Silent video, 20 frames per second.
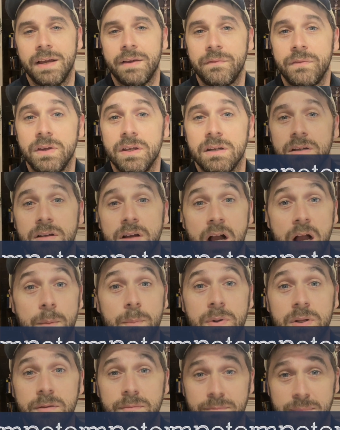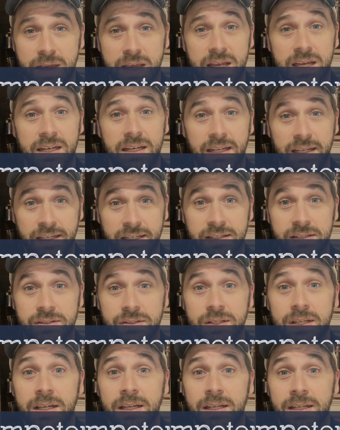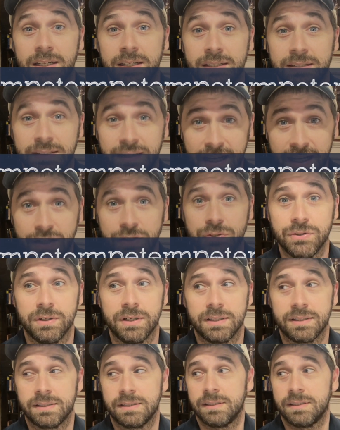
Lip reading: The incompetent man is dangerous.